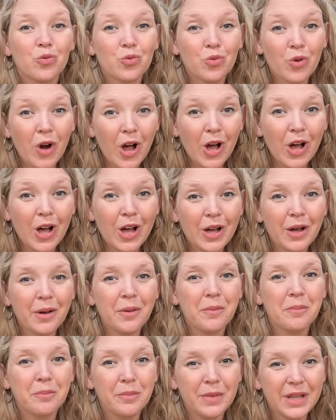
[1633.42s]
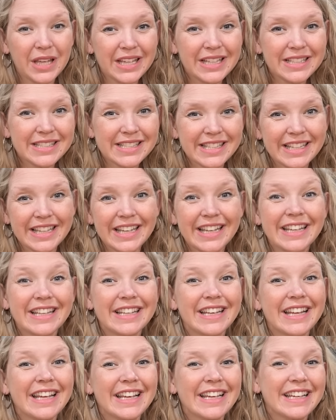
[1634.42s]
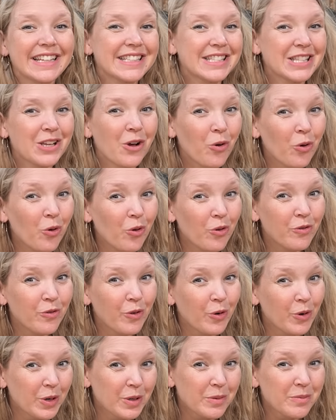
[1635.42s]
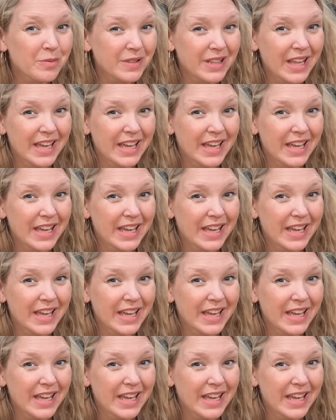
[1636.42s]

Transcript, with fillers: raw meat in its whole form,